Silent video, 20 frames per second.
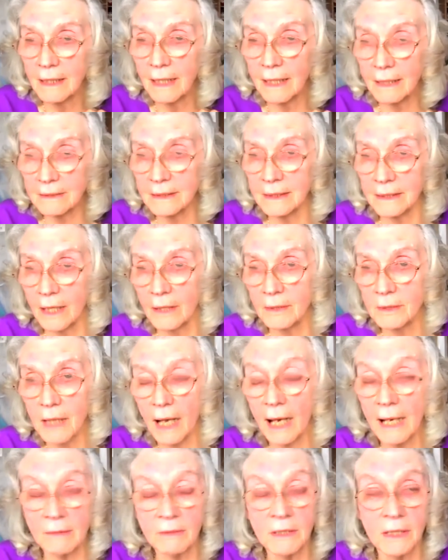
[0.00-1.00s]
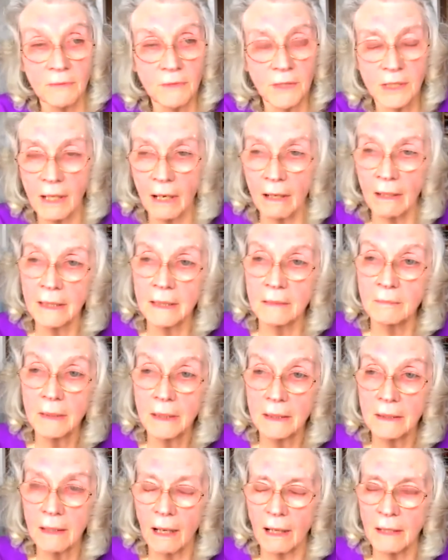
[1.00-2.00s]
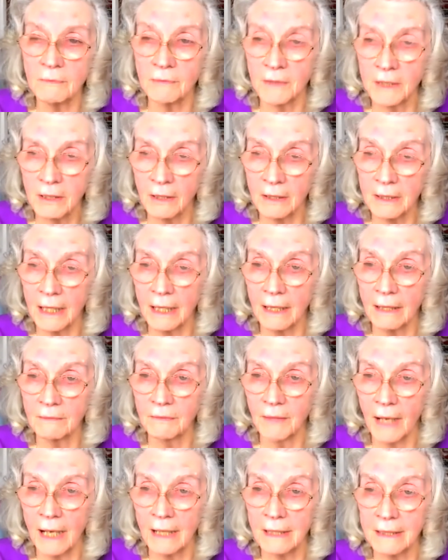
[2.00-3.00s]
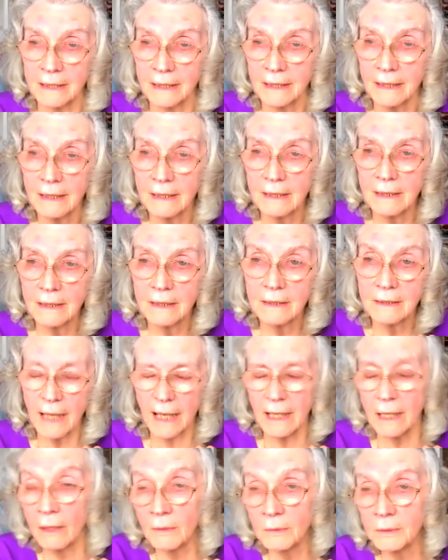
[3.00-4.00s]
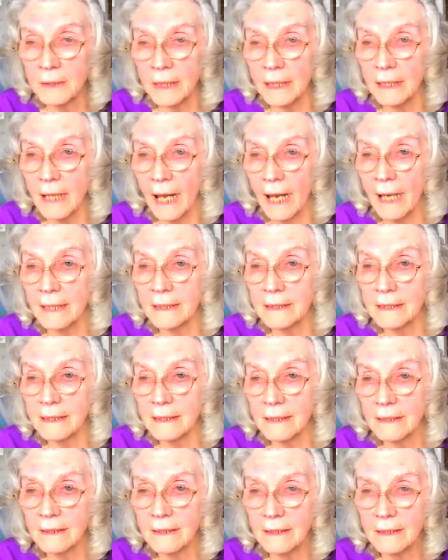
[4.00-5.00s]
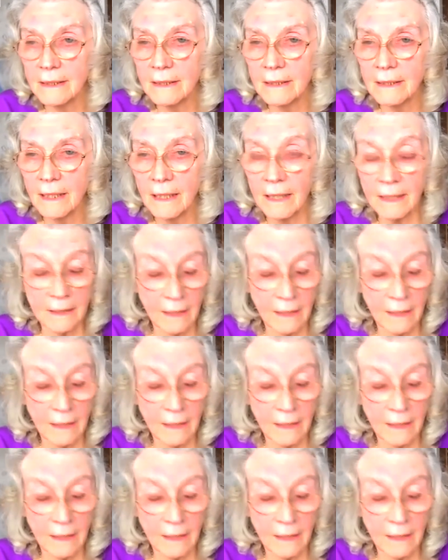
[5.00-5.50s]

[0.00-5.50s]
you know, out of time, life had got out of hand. They owned the land. And